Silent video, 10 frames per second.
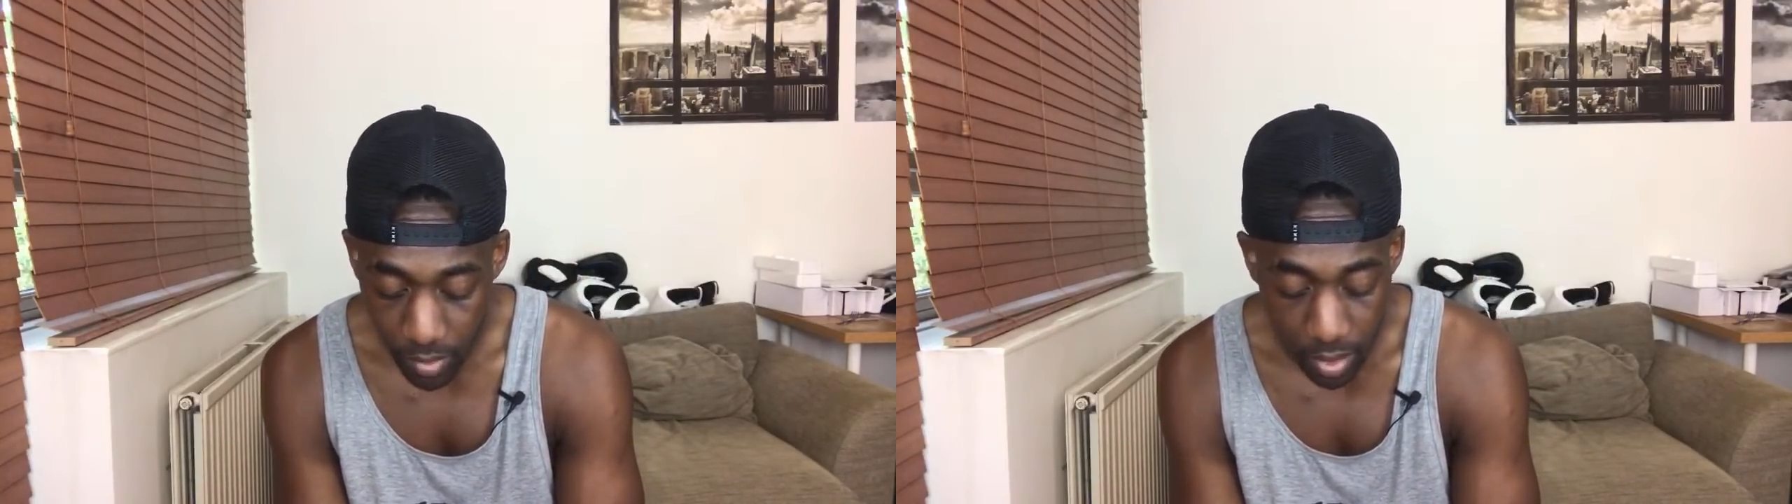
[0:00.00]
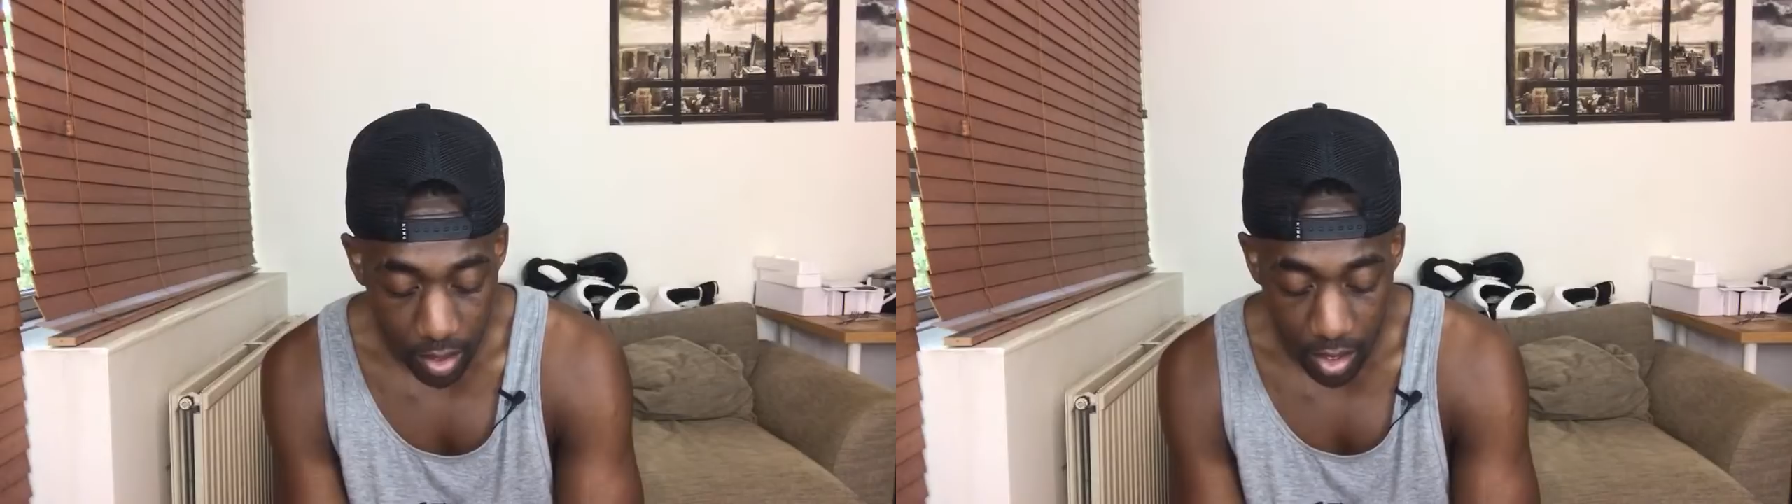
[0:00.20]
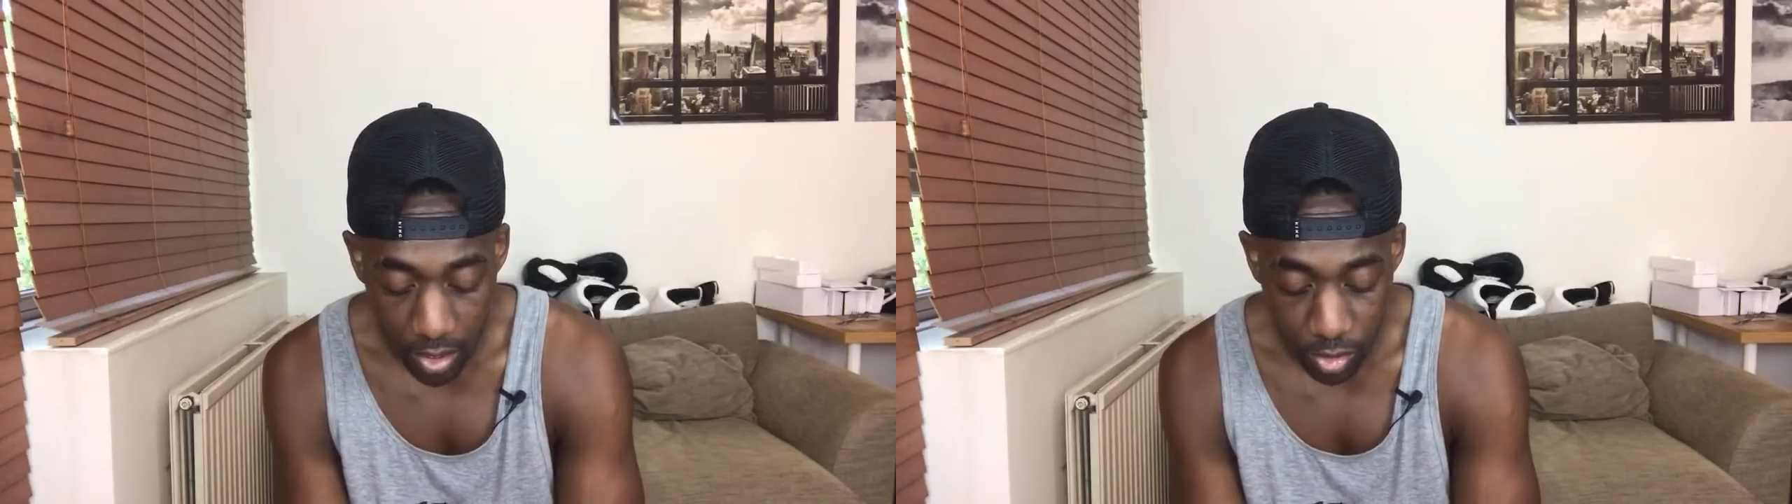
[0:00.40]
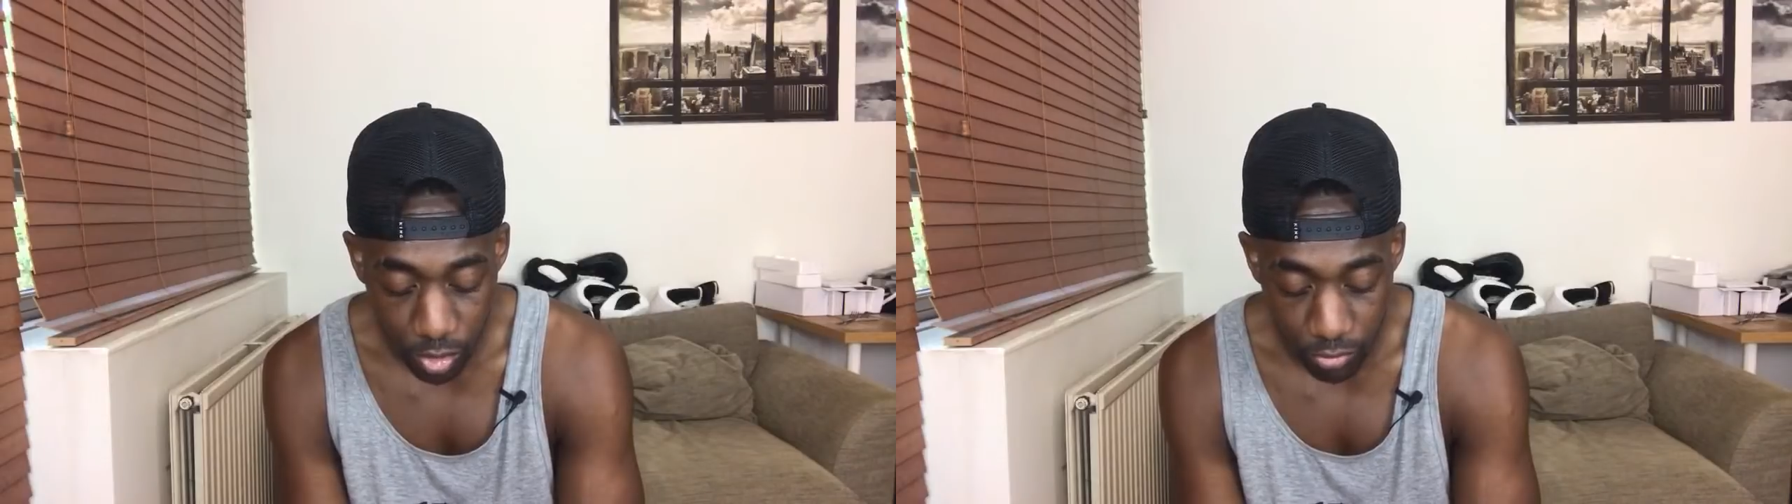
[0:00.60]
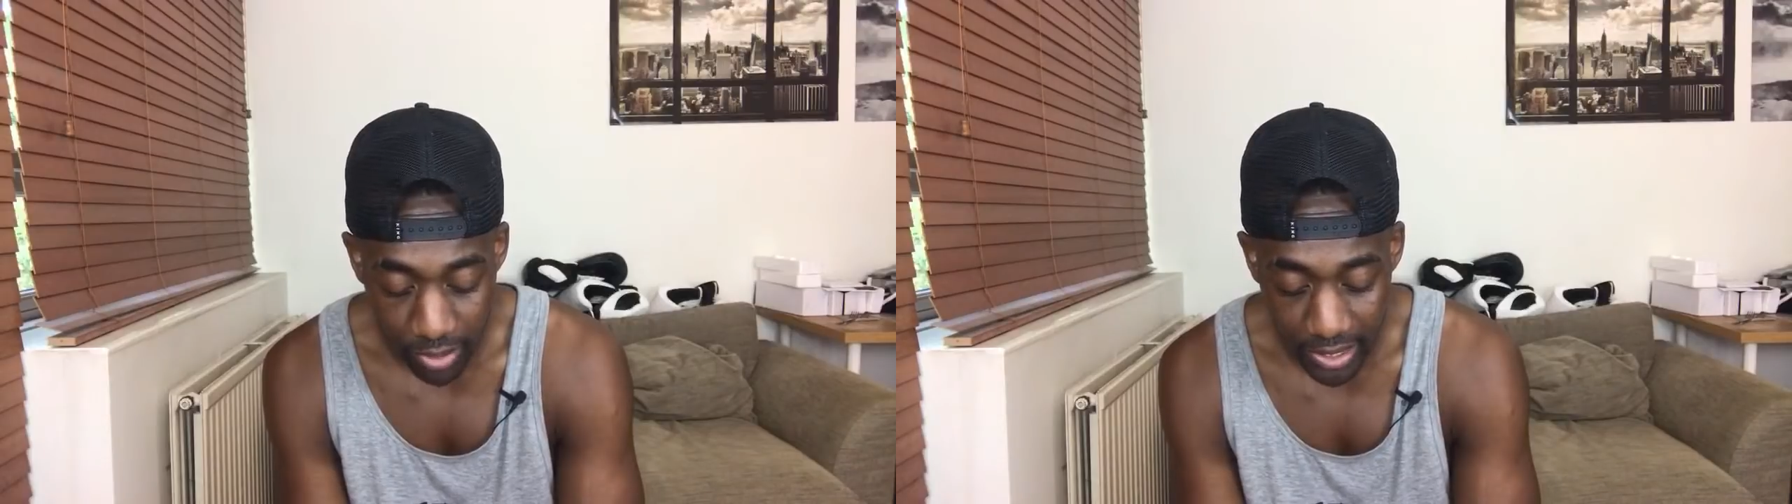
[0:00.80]
Garner's not
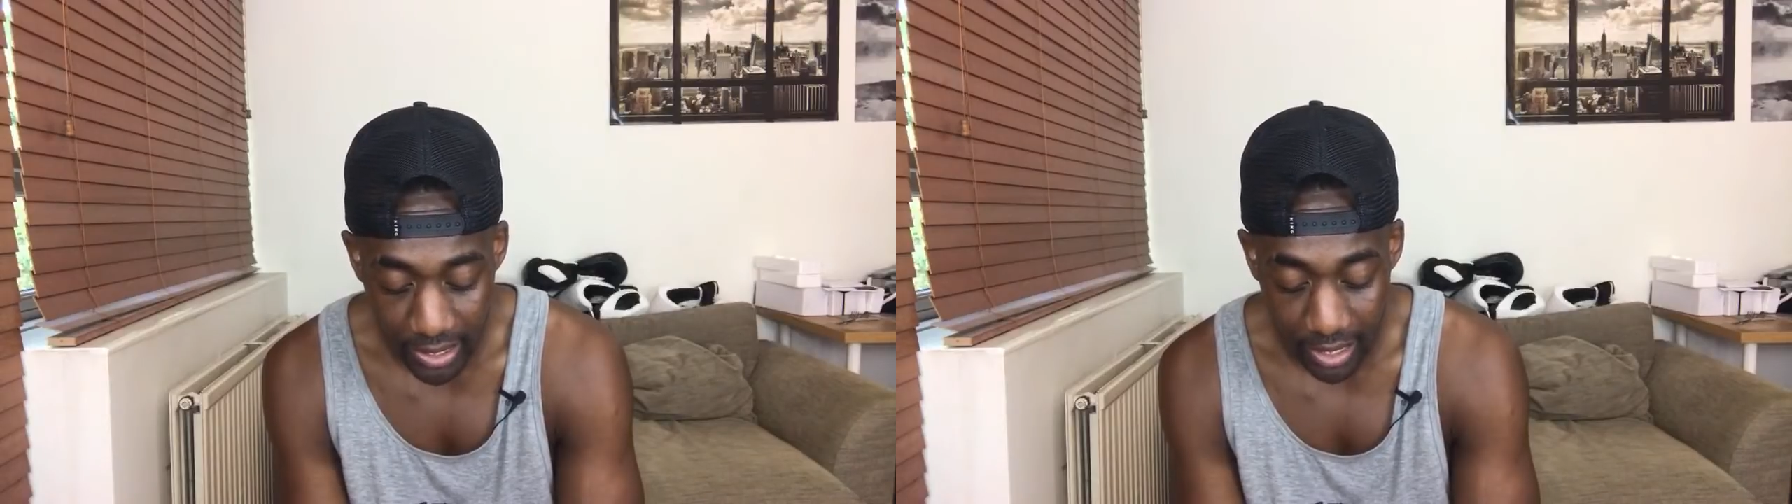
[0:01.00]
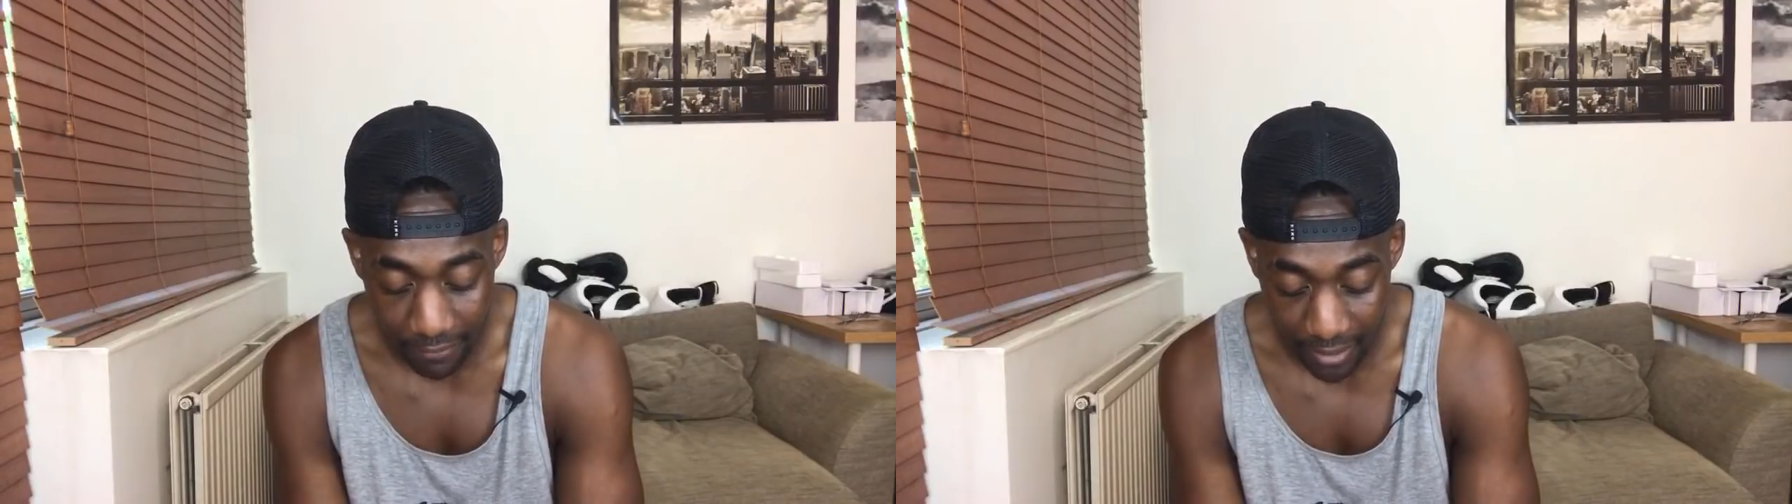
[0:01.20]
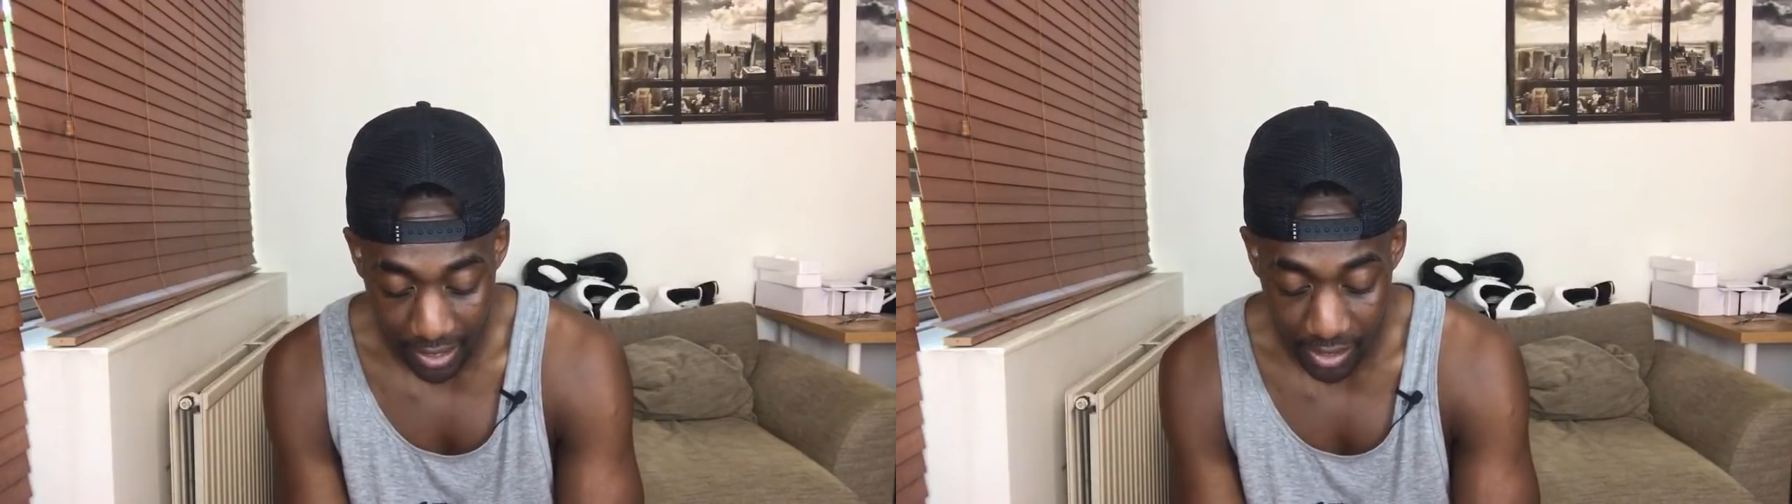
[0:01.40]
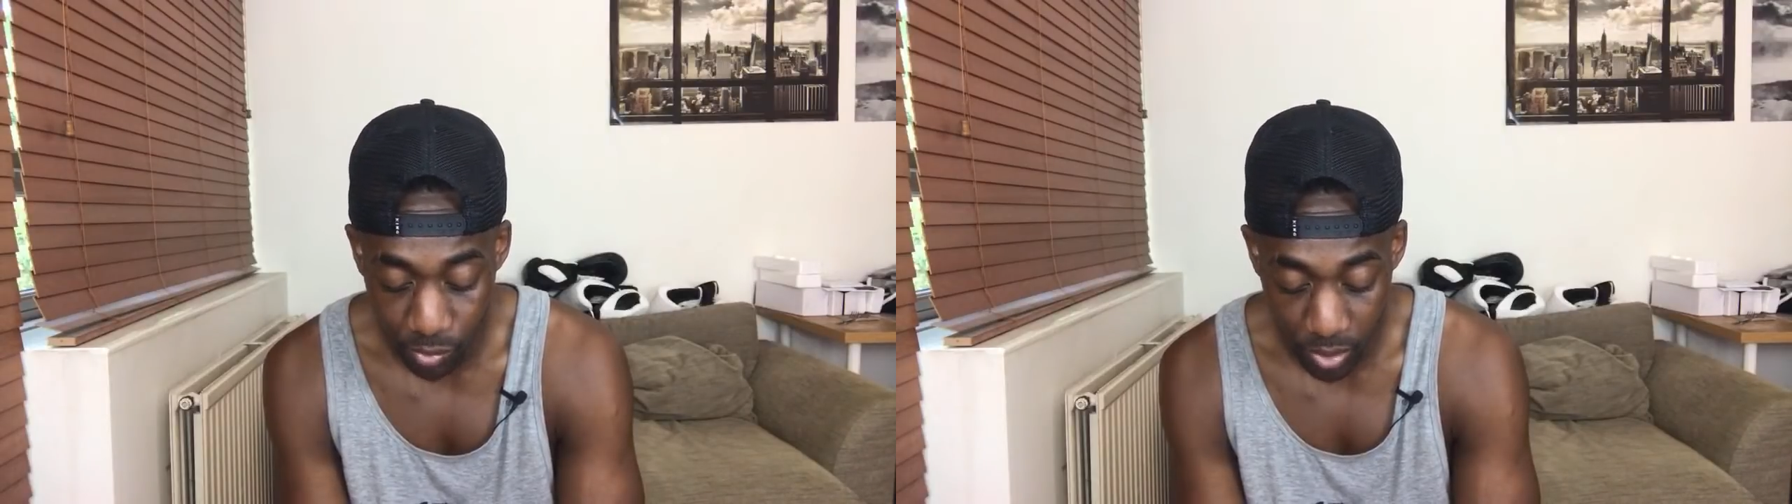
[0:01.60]
ready. I think he will